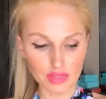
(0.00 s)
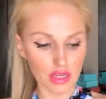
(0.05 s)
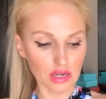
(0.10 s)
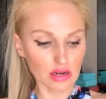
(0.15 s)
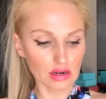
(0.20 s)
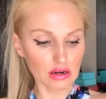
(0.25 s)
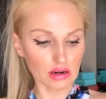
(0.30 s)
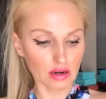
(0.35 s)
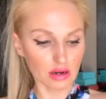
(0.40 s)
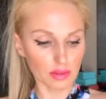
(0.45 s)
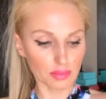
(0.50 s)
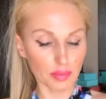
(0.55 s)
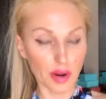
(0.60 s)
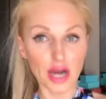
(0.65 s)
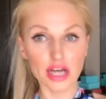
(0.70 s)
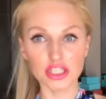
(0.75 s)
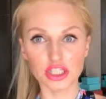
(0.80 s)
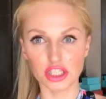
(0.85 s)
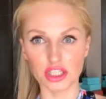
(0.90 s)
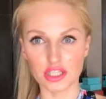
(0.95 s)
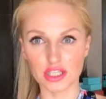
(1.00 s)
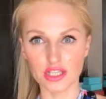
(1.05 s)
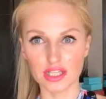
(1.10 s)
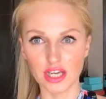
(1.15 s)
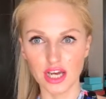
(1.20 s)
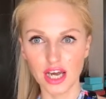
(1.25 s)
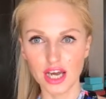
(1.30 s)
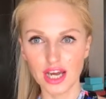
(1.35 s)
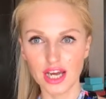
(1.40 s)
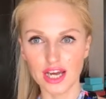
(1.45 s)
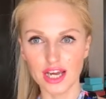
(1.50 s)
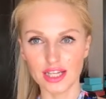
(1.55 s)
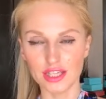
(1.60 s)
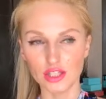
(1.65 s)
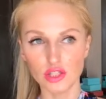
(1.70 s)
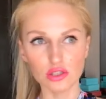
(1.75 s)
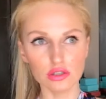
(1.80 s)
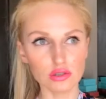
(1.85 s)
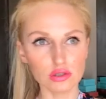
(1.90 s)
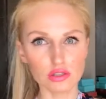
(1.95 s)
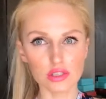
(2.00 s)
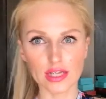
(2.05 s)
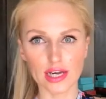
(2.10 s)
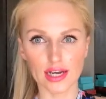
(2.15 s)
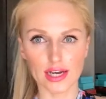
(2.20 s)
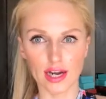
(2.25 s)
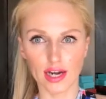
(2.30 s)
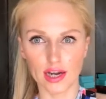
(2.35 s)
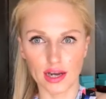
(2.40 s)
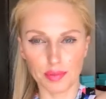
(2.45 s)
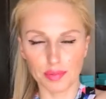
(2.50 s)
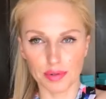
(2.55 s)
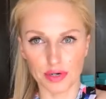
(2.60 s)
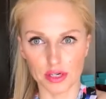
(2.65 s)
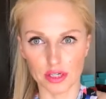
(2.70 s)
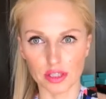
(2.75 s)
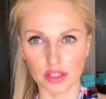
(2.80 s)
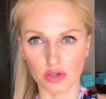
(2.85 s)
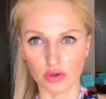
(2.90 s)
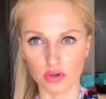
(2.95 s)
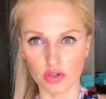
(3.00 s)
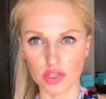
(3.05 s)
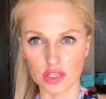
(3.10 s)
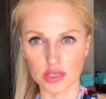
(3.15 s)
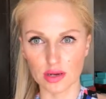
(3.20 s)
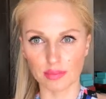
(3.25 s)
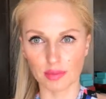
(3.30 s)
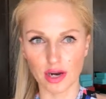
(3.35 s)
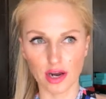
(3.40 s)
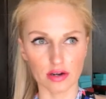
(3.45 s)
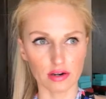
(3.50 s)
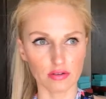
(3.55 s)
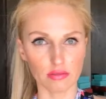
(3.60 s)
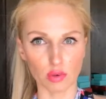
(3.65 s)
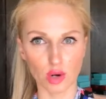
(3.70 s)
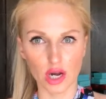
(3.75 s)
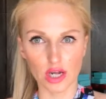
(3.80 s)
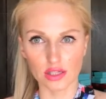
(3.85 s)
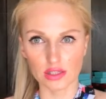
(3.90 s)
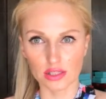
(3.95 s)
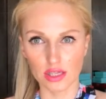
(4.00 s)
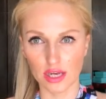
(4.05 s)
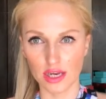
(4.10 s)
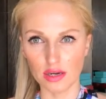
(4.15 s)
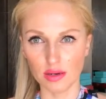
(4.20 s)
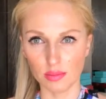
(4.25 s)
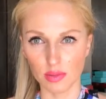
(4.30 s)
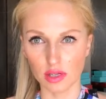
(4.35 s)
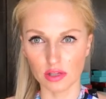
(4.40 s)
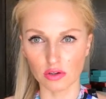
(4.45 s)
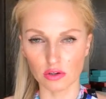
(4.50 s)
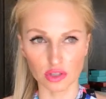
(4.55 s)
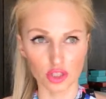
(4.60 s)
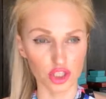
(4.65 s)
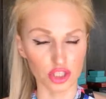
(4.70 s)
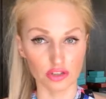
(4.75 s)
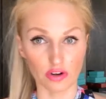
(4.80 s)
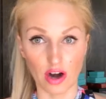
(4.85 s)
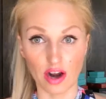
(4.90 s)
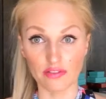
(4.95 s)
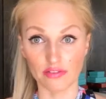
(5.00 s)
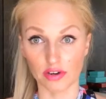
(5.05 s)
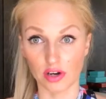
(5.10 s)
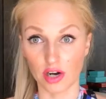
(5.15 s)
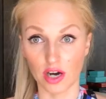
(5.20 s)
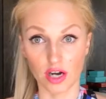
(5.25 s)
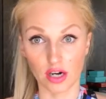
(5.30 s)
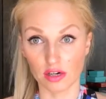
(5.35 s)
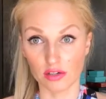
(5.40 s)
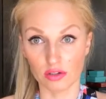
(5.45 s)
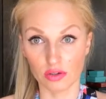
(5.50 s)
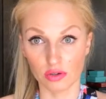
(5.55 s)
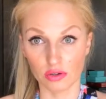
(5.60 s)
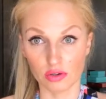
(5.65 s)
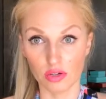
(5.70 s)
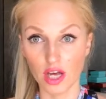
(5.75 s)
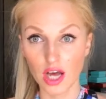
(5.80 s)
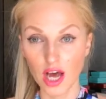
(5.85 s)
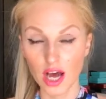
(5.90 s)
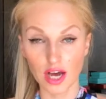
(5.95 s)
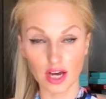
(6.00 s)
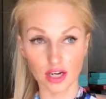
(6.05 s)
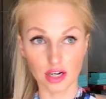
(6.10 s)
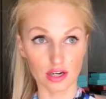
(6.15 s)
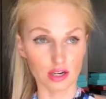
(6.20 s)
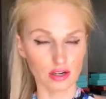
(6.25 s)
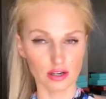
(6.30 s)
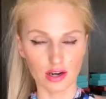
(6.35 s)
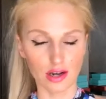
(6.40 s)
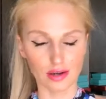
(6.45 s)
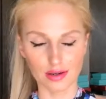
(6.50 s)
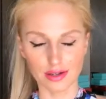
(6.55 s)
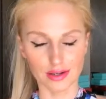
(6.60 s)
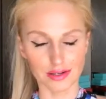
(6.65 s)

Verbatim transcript: uh, patches and you look like a leopard or some kind of wild animal or giraffe i don't know uh, uh